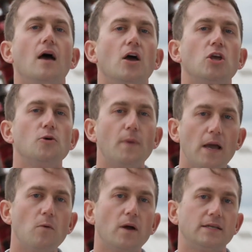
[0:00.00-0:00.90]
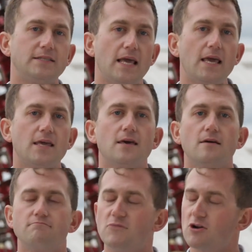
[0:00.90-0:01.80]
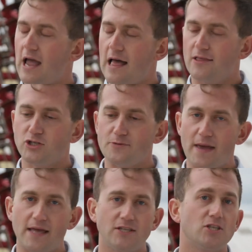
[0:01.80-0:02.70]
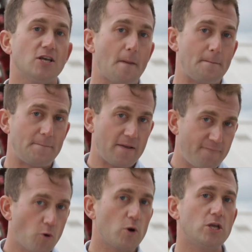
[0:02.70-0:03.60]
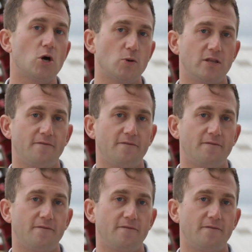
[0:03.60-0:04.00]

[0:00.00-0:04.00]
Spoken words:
You might want to take your allergy meds before you go into the